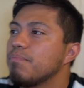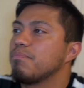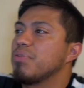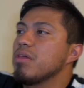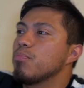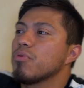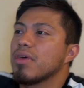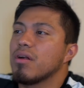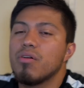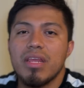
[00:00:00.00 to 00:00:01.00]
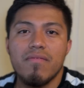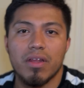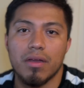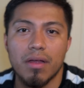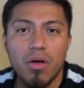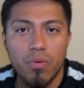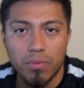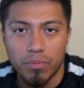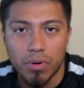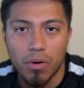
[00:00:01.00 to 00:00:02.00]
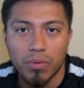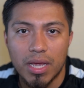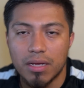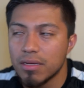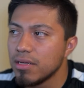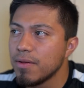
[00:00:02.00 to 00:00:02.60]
people that aren't even known, bro. Like,